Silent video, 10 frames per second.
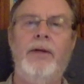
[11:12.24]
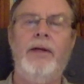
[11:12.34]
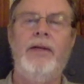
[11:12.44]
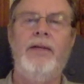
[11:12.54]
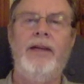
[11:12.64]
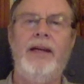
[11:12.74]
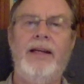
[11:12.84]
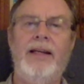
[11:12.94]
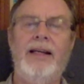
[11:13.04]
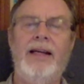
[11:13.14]

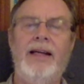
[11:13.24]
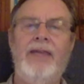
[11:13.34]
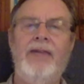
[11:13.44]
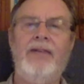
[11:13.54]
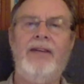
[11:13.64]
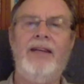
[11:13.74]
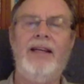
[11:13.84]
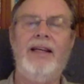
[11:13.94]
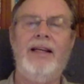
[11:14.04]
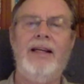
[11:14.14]
that
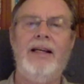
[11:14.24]
everything